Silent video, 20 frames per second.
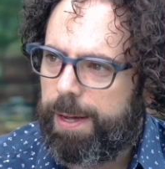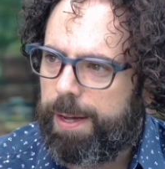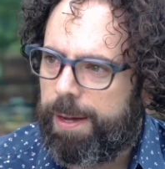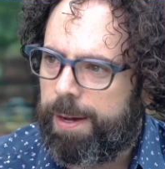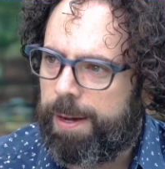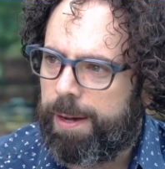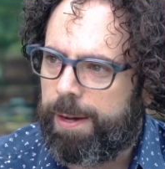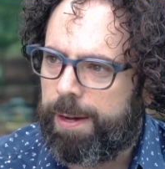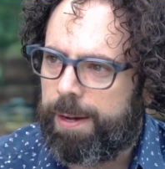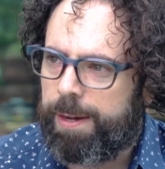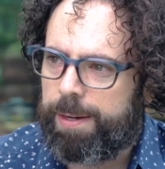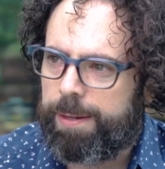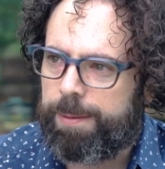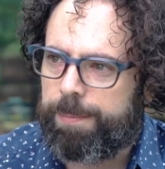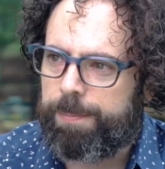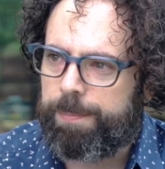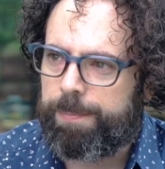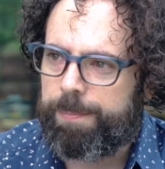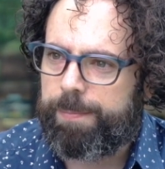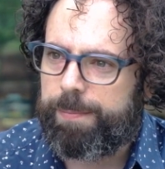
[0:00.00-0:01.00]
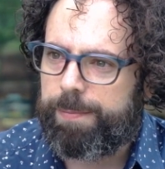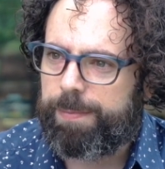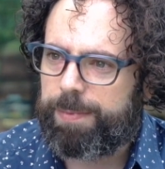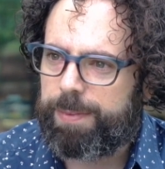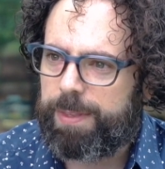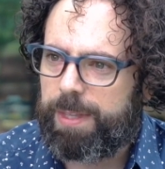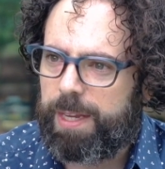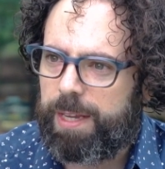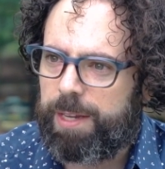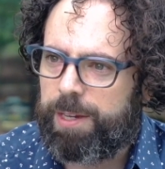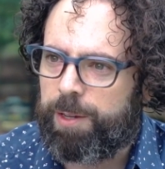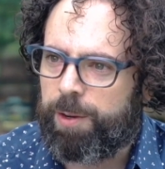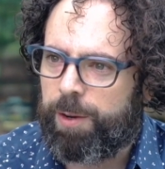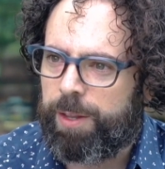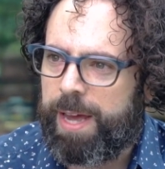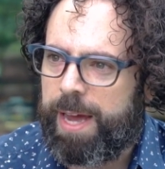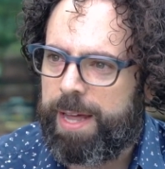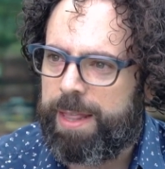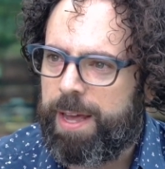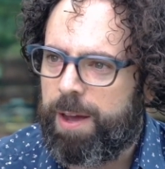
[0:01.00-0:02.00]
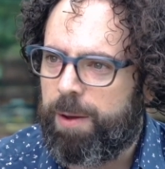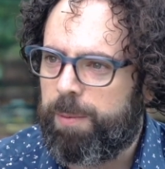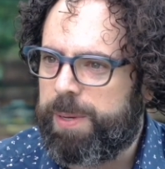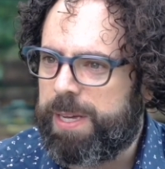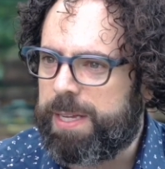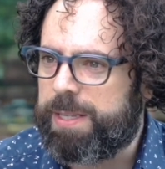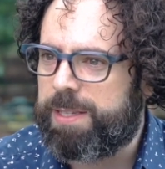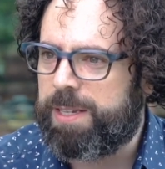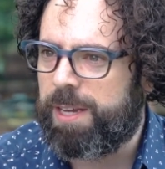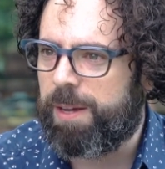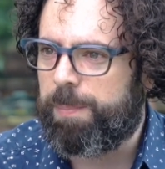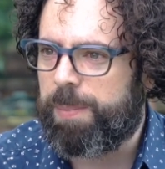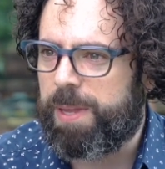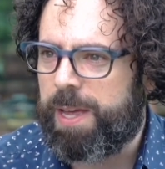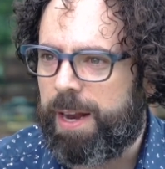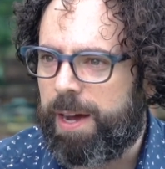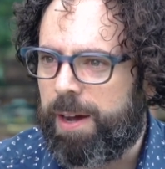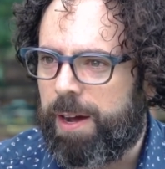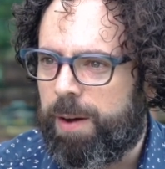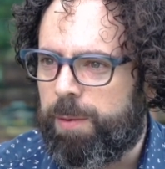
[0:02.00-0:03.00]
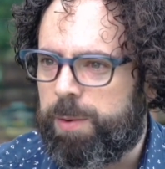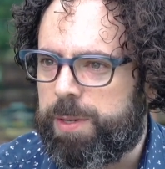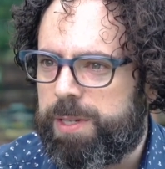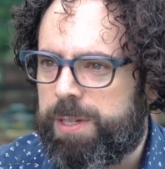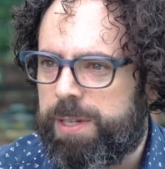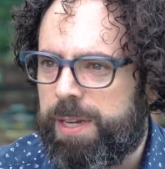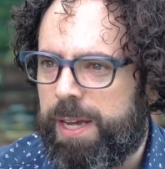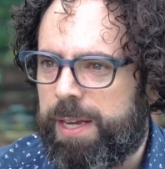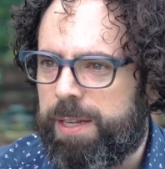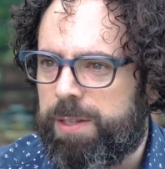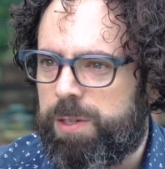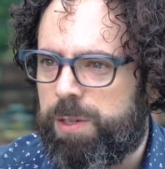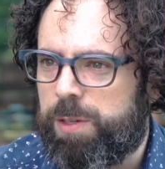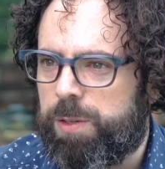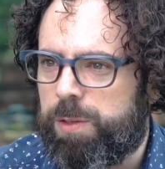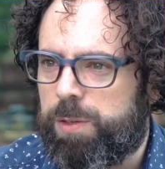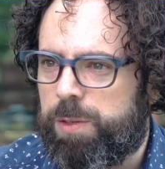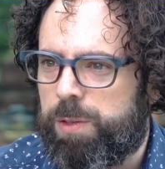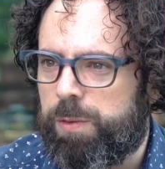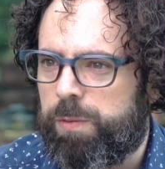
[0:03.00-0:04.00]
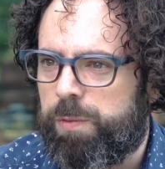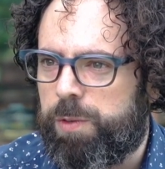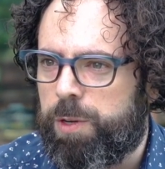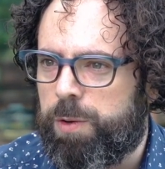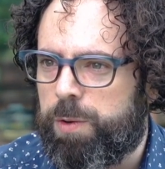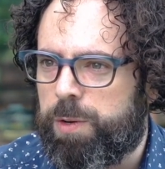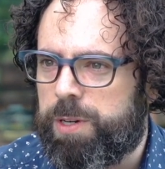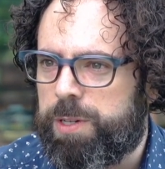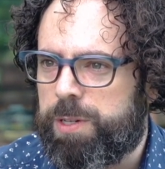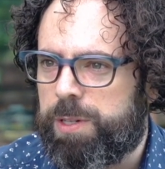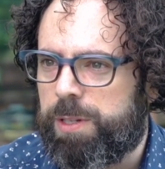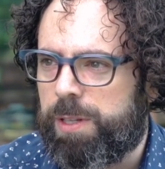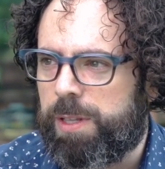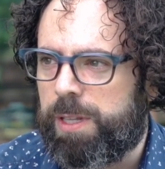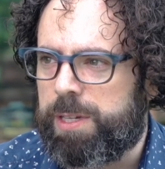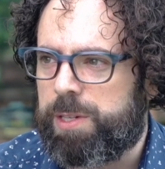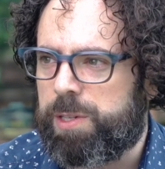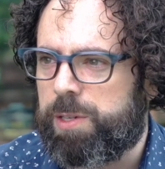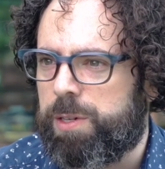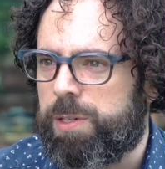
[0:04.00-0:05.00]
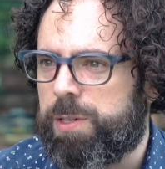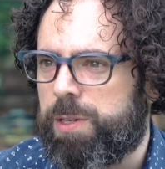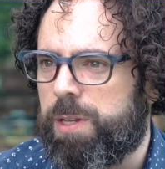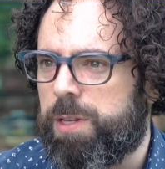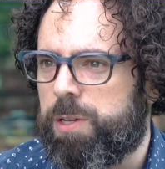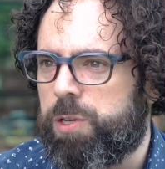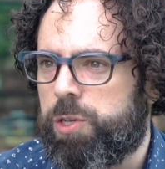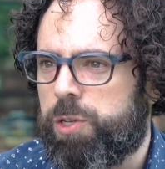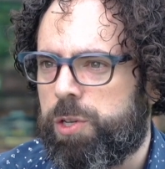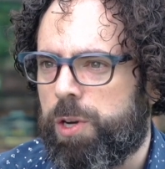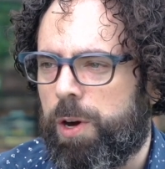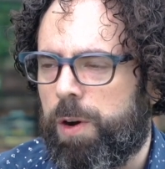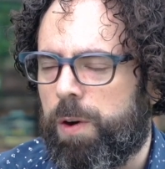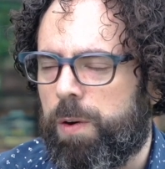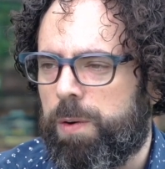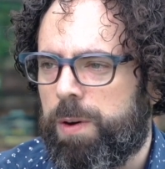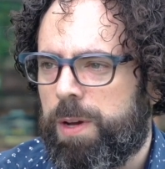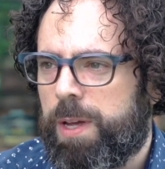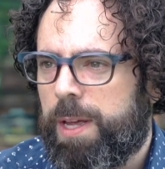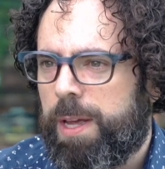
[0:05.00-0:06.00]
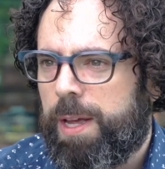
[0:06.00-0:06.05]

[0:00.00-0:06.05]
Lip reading: You know, that would be a tip that I would say to viewers and listeners of the show.